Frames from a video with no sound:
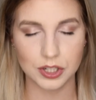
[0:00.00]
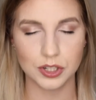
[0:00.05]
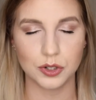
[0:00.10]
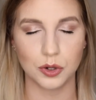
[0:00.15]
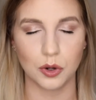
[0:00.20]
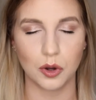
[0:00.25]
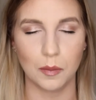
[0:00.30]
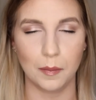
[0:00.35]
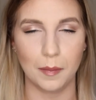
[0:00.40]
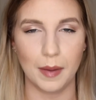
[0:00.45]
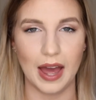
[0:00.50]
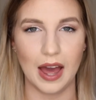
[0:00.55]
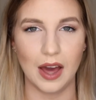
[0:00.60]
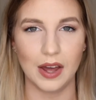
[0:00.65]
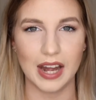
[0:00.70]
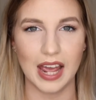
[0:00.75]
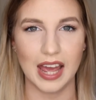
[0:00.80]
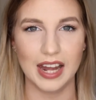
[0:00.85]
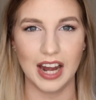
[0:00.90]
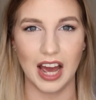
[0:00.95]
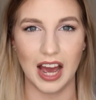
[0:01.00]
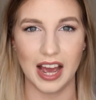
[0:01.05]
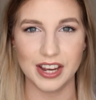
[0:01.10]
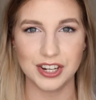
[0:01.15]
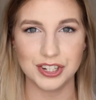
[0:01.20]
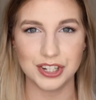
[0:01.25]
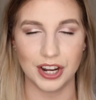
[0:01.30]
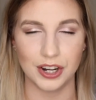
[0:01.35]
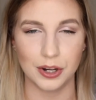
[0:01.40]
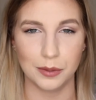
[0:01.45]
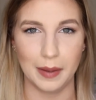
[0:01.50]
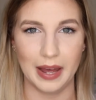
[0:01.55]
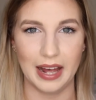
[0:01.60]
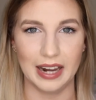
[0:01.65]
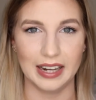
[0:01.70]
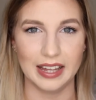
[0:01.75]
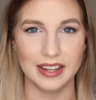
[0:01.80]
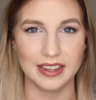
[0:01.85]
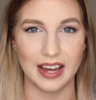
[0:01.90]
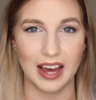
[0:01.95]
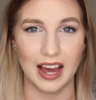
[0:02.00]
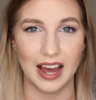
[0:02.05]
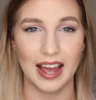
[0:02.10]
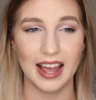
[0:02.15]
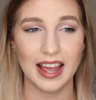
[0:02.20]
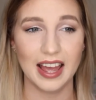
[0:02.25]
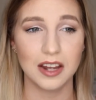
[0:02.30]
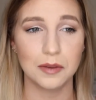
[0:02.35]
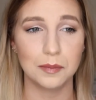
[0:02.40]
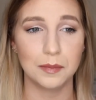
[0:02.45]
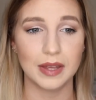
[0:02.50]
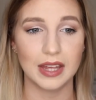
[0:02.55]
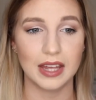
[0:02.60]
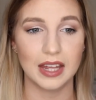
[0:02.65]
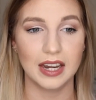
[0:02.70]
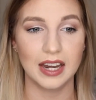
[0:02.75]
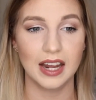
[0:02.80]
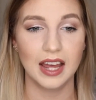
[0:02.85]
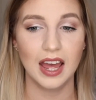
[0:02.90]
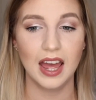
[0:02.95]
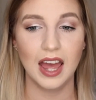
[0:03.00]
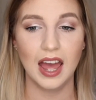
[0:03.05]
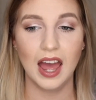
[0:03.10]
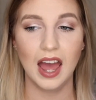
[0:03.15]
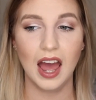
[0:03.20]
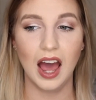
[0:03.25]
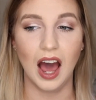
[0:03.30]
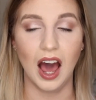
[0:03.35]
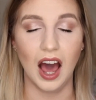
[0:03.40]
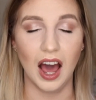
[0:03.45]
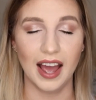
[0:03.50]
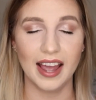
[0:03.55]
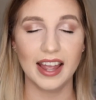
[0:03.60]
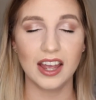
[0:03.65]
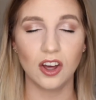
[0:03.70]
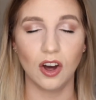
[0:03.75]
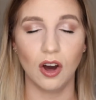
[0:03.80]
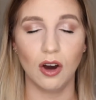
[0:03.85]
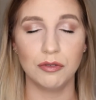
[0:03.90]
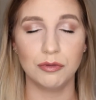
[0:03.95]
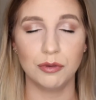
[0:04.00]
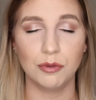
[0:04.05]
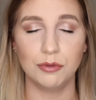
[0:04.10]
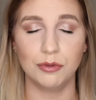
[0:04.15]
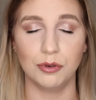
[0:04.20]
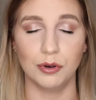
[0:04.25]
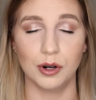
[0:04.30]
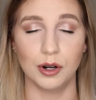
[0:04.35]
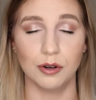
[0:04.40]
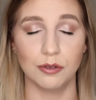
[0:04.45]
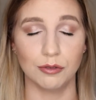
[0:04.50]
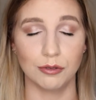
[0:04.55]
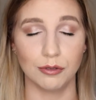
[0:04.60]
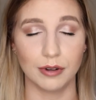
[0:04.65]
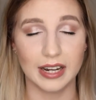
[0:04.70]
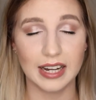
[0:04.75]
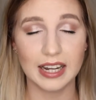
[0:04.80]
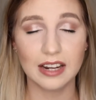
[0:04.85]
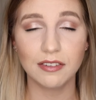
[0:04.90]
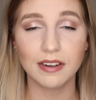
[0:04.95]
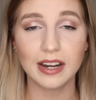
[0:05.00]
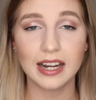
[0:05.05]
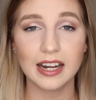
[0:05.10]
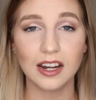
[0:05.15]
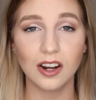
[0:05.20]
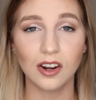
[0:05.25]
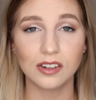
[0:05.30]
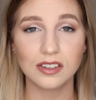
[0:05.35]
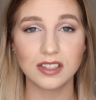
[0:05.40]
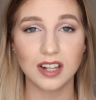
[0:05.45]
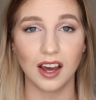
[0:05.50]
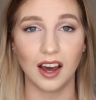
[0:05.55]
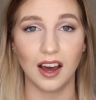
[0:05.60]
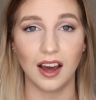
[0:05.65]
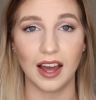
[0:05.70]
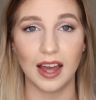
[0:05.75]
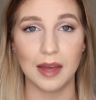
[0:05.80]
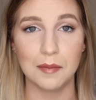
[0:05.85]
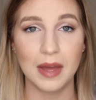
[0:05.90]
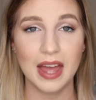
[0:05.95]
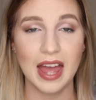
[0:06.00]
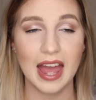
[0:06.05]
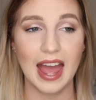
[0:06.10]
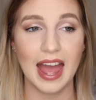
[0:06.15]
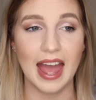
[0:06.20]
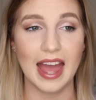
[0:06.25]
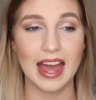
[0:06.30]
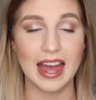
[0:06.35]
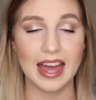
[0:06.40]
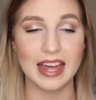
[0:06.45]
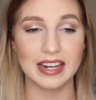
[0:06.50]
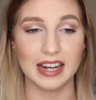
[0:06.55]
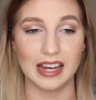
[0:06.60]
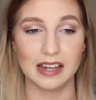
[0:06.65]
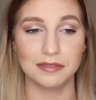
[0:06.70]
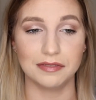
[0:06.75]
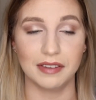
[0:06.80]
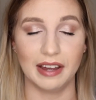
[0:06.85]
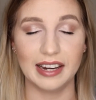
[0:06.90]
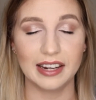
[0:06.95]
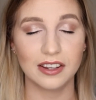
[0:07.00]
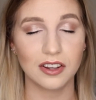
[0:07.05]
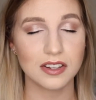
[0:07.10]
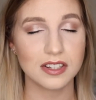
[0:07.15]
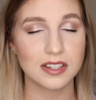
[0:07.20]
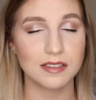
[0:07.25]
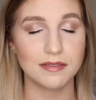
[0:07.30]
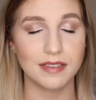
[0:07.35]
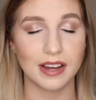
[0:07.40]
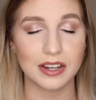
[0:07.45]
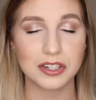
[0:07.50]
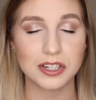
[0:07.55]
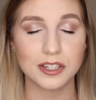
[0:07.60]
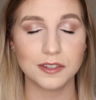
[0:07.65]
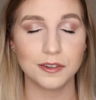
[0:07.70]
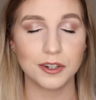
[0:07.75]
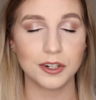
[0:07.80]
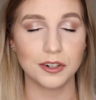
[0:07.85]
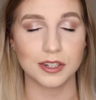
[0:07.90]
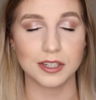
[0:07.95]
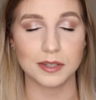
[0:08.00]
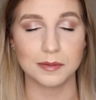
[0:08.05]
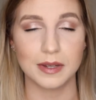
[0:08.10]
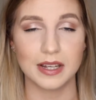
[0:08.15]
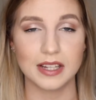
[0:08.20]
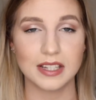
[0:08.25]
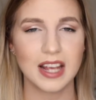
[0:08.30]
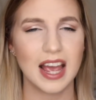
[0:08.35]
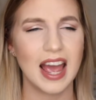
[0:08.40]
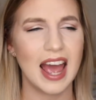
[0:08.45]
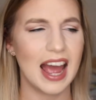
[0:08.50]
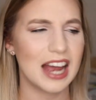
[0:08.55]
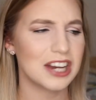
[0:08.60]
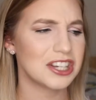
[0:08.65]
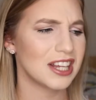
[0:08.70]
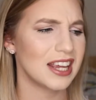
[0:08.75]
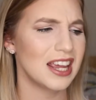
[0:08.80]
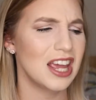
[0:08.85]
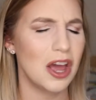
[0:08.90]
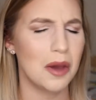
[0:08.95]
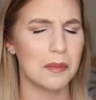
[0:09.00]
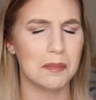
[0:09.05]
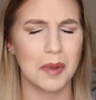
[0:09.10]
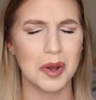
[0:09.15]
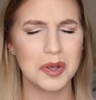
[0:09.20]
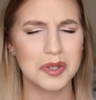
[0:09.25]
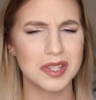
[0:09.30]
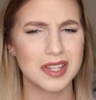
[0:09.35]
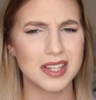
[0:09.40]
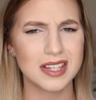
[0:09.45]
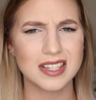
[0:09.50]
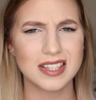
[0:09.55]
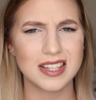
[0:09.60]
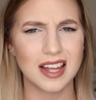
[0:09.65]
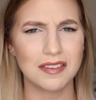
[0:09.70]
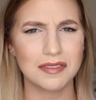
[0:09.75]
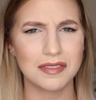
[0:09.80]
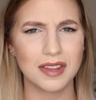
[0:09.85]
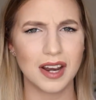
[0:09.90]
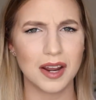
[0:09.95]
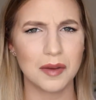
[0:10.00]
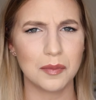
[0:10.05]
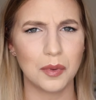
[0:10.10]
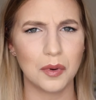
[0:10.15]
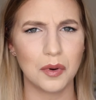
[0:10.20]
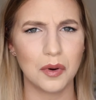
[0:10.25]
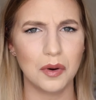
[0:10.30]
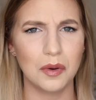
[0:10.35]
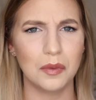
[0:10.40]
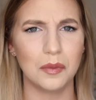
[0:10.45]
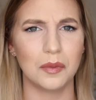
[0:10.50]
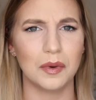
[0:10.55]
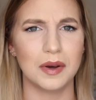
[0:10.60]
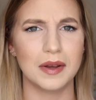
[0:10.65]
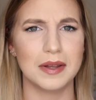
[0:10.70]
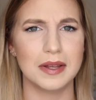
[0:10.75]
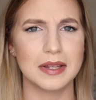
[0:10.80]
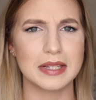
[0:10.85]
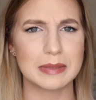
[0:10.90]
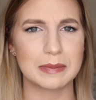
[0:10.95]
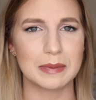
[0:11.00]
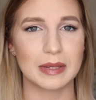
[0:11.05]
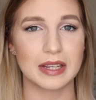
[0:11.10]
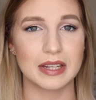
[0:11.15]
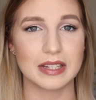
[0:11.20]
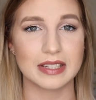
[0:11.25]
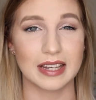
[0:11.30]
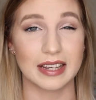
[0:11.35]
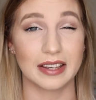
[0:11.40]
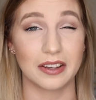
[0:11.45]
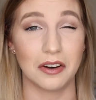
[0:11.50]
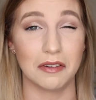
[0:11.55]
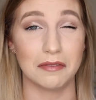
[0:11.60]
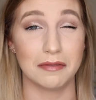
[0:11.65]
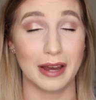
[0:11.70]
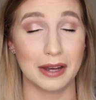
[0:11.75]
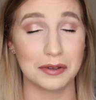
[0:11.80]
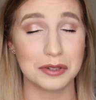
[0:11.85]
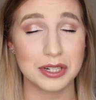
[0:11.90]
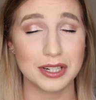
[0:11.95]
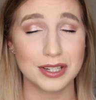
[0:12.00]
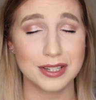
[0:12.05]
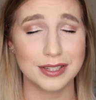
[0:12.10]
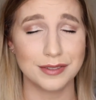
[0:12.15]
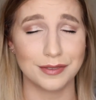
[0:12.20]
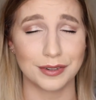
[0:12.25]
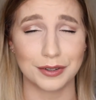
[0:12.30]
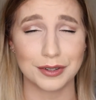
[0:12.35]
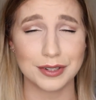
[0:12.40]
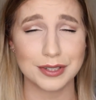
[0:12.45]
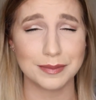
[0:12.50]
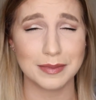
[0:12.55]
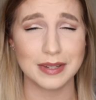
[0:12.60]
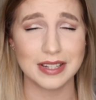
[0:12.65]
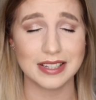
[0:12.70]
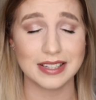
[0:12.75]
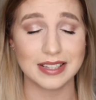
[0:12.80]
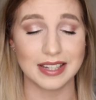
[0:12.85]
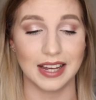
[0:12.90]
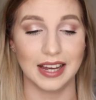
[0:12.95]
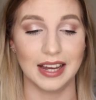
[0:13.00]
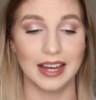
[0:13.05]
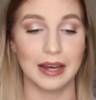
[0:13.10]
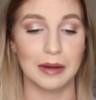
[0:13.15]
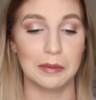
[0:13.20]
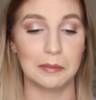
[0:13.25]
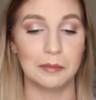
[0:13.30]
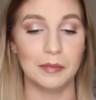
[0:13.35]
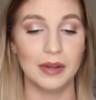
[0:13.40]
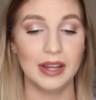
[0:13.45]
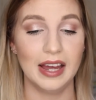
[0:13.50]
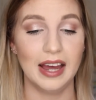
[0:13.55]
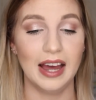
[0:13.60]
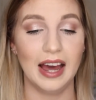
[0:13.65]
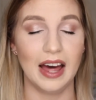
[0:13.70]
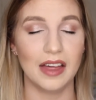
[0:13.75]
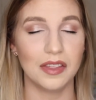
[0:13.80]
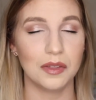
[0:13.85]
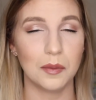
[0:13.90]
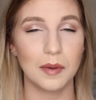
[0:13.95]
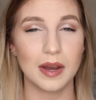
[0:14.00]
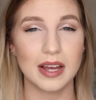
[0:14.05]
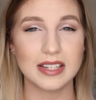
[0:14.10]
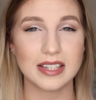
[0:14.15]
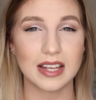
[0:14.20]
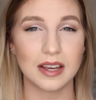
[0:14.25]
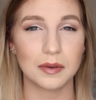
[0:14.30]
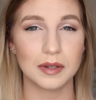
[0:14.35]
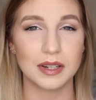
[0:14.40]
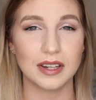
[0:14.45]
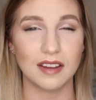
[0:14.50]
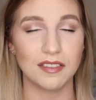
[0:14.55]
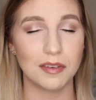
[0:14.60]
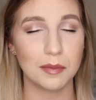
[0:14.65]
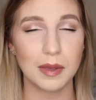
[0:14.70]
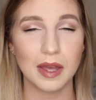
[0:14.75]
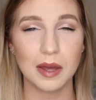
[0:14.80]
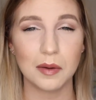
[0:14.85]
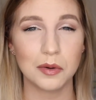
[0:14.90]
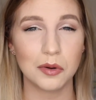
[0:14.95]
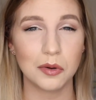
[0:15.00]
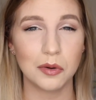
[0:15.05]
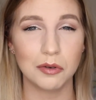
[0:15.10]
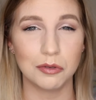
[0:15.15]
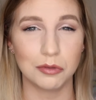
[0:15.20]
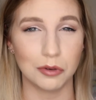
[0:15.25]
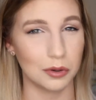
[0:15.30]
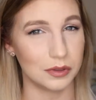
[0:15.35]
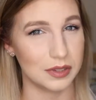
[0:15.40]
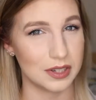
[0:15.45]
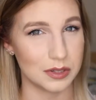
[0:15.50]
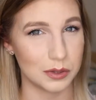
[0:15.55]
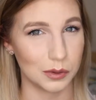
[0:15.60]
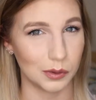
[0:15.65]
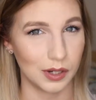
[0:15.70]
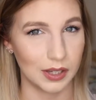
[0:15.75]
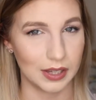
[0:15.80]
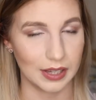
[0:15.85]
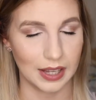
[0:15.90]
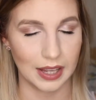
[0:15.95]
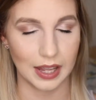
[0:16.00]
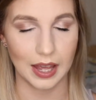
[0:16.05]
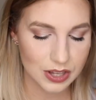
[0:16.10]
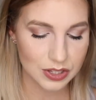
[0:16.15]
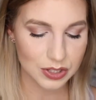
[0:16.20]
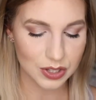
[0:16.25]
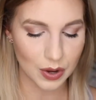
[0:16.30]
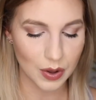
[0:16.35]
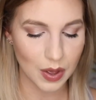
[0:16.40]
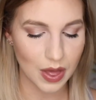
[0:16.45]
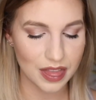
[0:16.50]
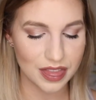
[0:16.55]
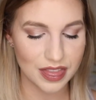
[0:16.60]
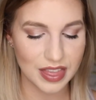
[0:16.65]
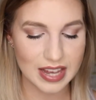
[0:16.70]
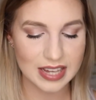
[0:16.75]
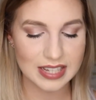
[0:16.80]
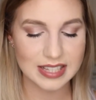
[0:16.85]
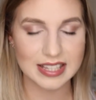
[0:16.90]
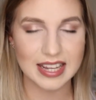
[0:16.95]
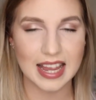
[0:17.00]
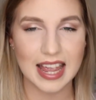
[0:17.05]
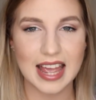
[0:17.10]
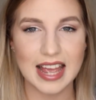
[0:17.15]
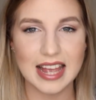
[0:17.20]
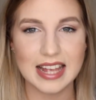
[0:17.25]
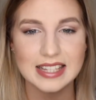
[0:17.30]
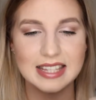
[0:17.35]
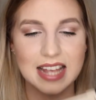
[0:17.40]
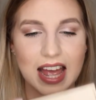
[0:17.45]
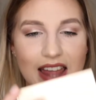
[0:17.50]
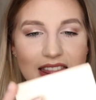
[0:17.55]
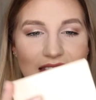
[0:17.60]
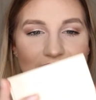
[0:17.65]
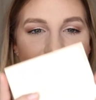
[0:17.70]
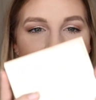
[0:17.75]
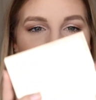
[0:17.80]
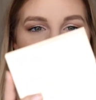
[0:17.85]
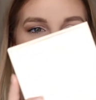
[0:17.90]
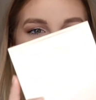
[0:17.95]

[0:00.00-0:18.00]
to talk about an eyeshadow palette that I had been eyeing off for a really really long time and I finally got some vouchers for Christmas. Actually most of the stuff that I bought was because I got vouchers for Christmas. Um, otherwise I would never be able to afford this sort of thing. So this is the